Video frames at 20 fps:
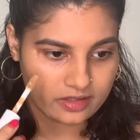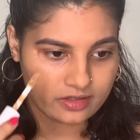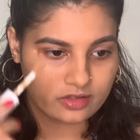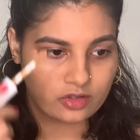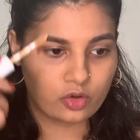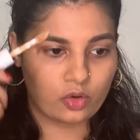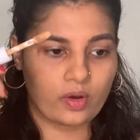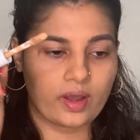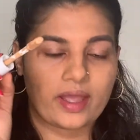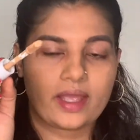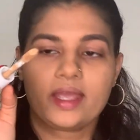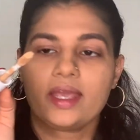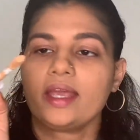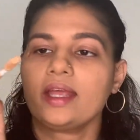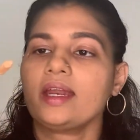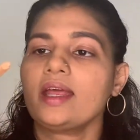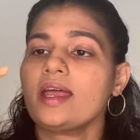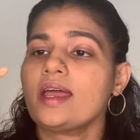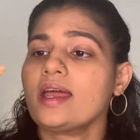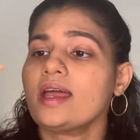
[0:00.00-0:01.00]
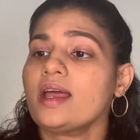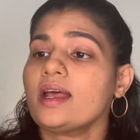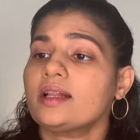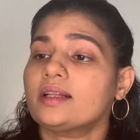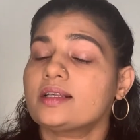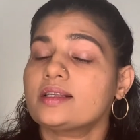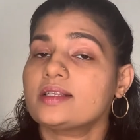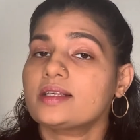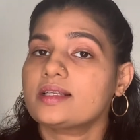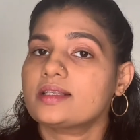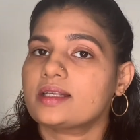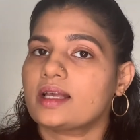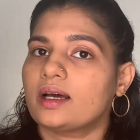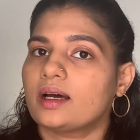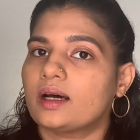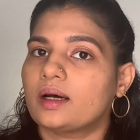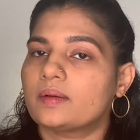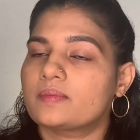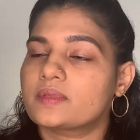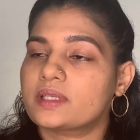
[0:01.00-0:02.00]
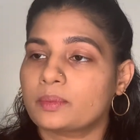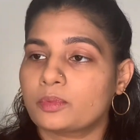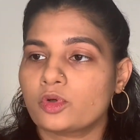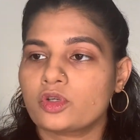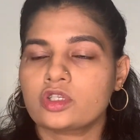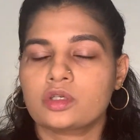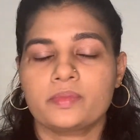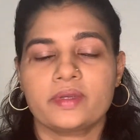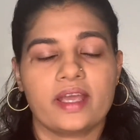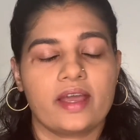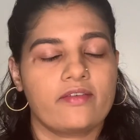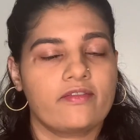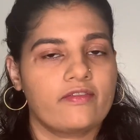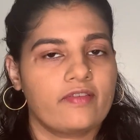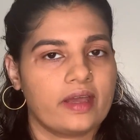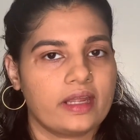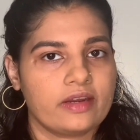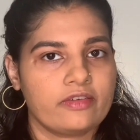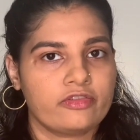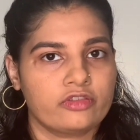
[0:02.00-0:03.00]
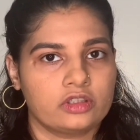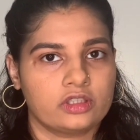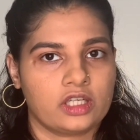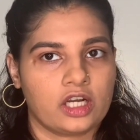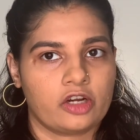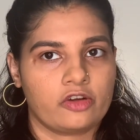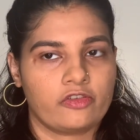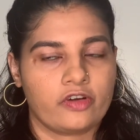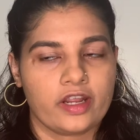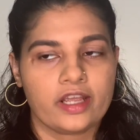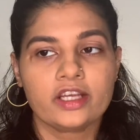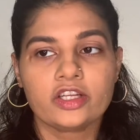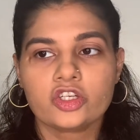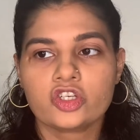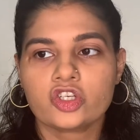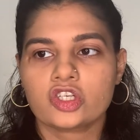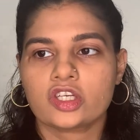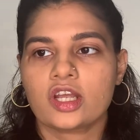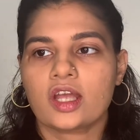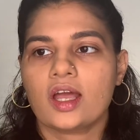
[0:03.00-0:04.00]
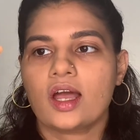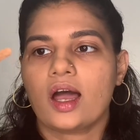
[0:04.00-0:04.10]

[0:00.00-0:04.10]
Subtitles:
So again, this is supposed to be a very full coverage.